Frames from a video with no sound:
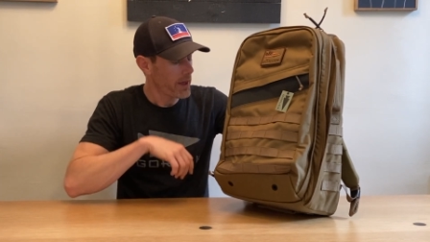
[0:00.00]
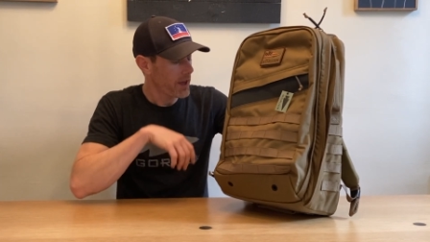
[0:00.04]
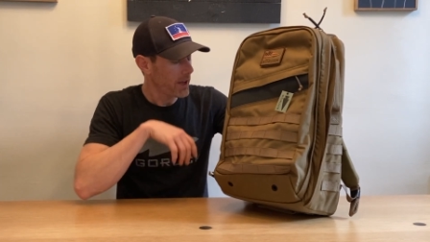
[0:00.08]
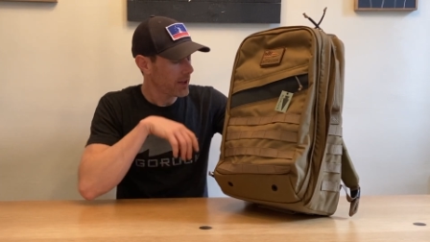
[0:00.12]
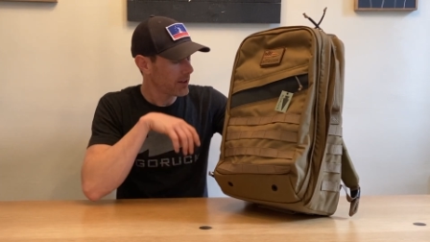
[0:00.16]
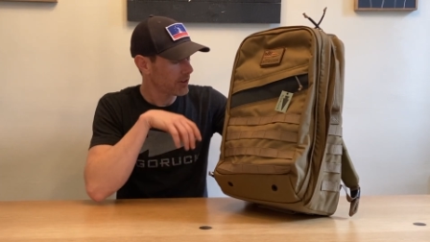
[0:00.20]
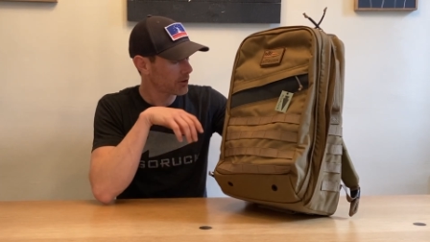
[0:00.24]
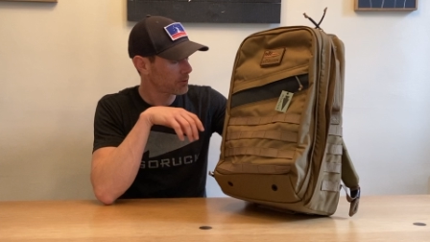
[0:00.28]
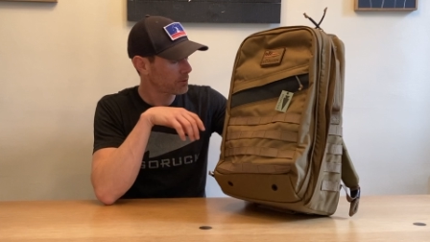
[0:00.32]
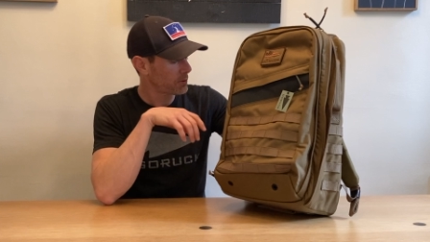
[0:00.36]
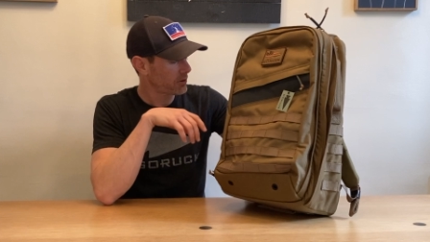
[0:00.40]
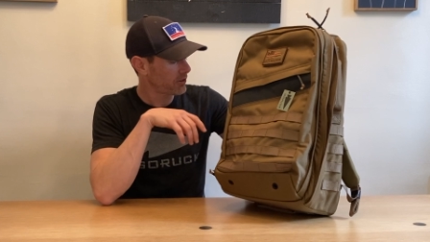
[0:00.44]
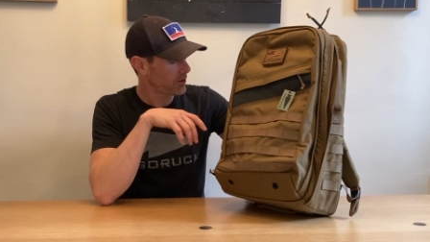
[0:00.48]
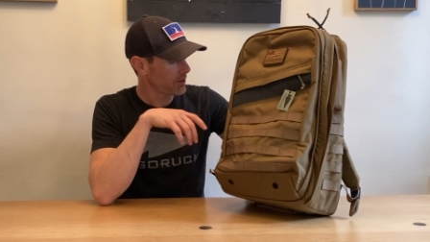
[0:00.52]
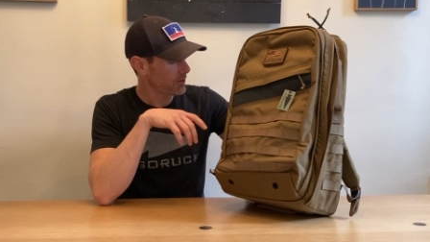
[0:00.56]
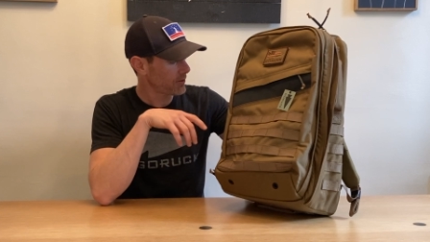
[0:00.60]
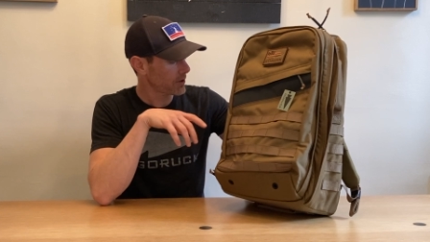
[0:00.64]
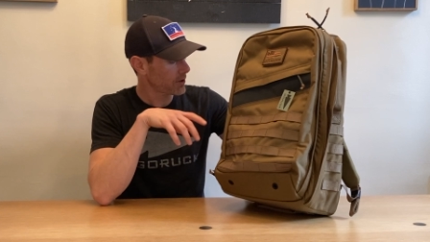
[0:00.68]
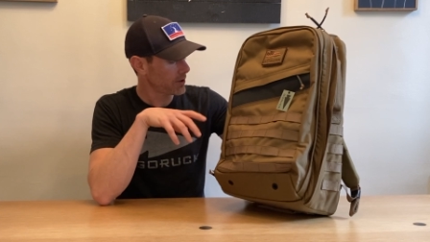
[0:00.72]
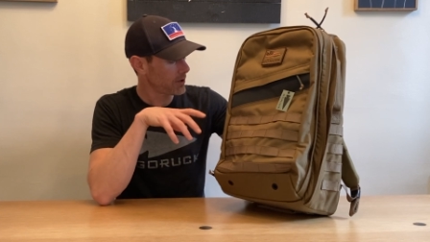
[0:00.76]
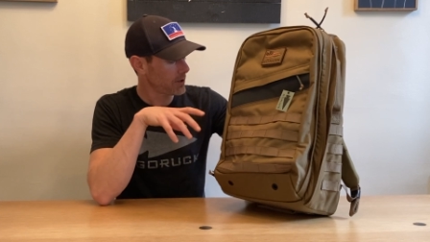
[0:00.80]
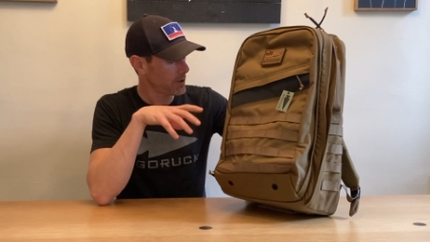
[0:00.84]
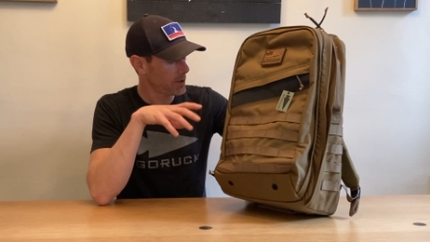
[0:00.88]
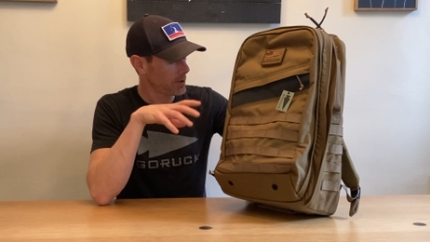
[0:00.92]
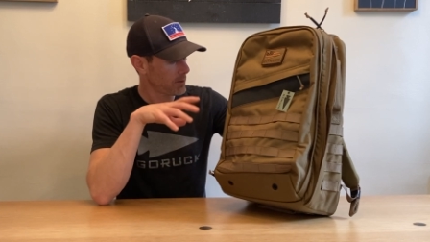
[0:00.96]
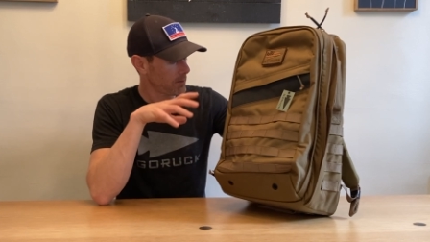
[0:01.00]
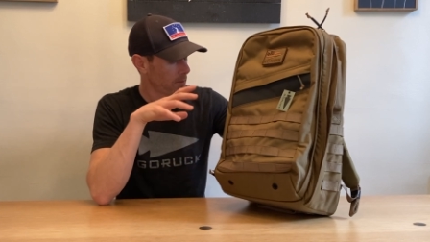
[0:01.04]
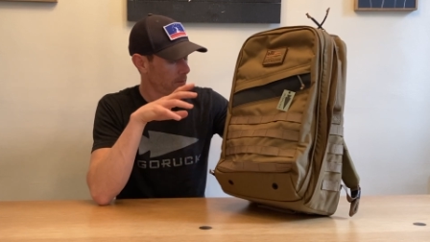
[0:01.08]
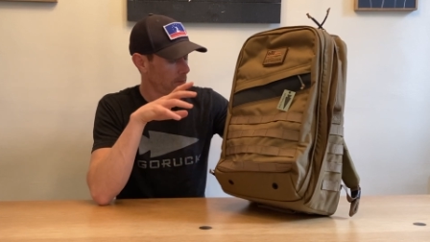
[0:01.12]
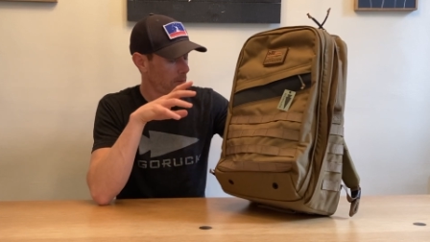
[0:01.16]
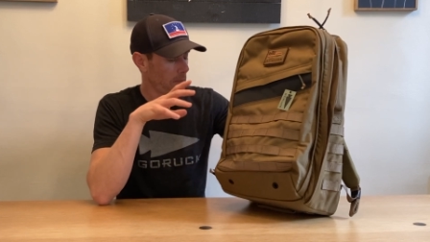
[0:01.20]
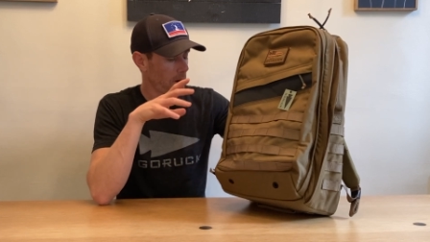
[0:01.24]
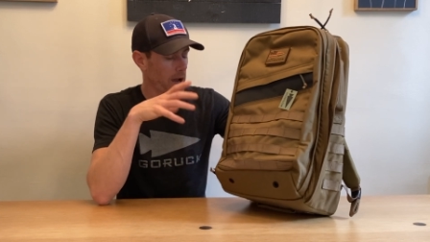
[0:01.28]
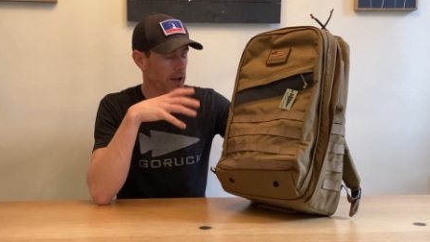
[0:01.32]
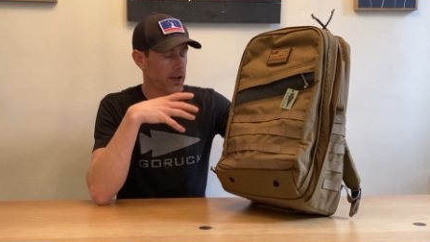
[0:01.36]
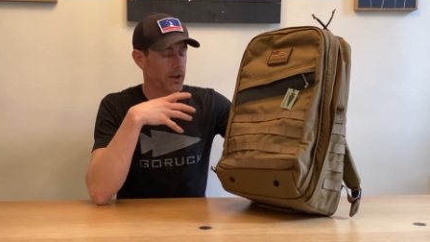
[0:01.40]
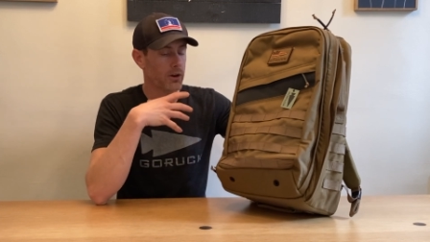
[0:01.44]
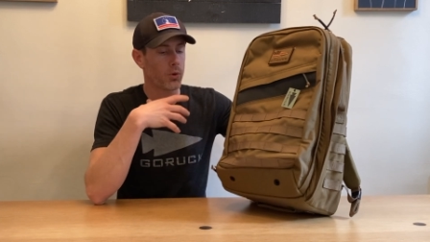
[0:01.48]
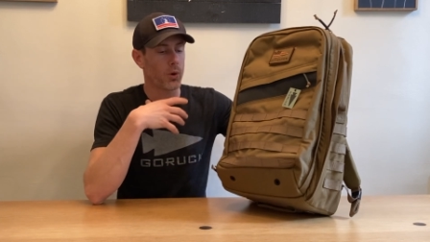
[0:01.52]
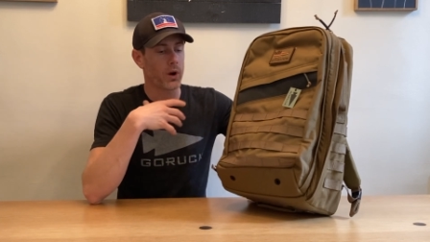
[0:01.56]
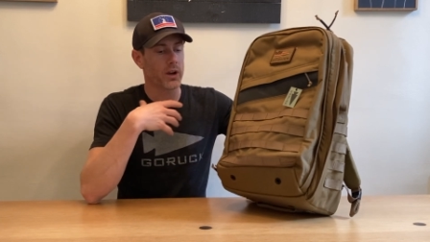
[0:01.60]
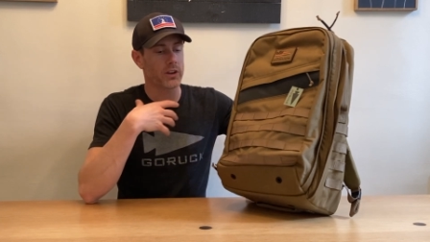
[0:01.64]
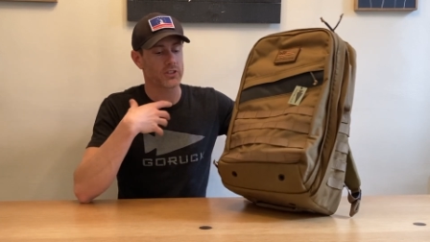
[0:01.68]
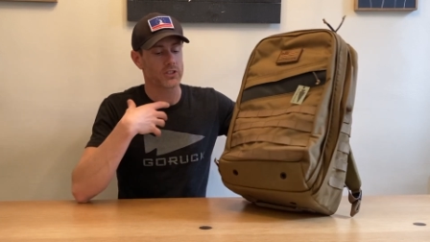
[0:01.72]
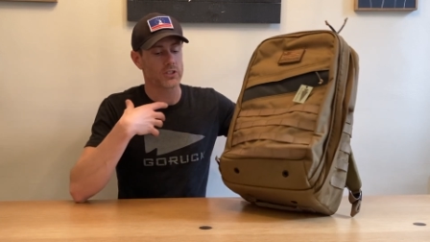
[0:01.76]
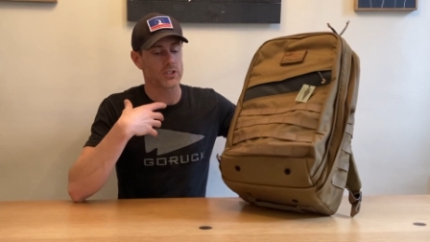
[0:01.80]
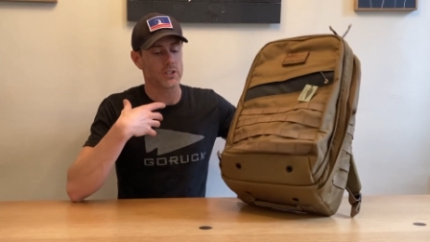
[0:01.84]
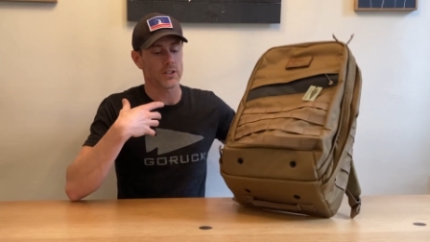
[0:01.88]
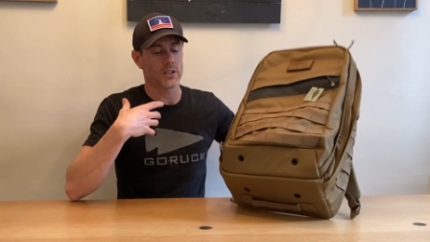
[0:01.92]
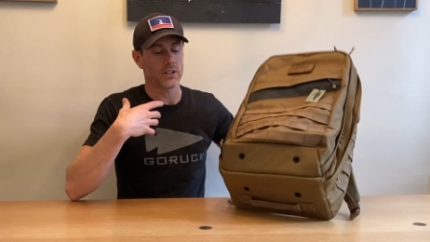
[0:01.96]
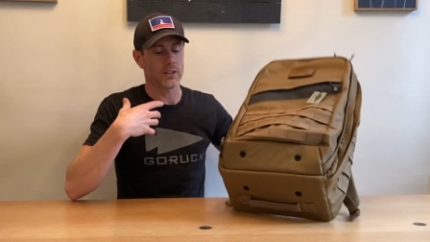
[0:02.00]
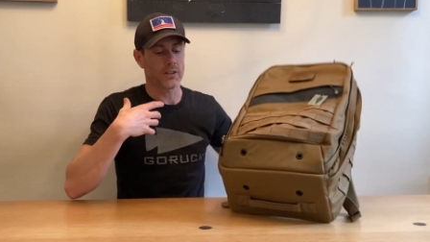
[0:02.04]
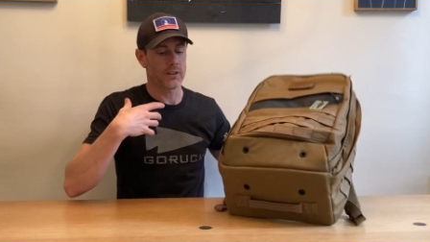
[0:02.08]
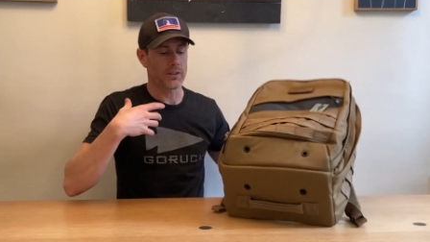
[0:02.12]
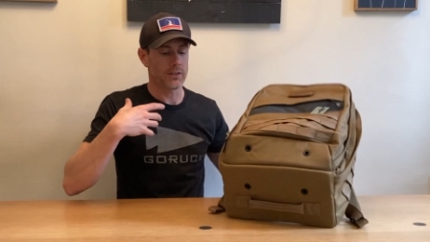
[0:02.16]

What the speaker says: And specifically, my question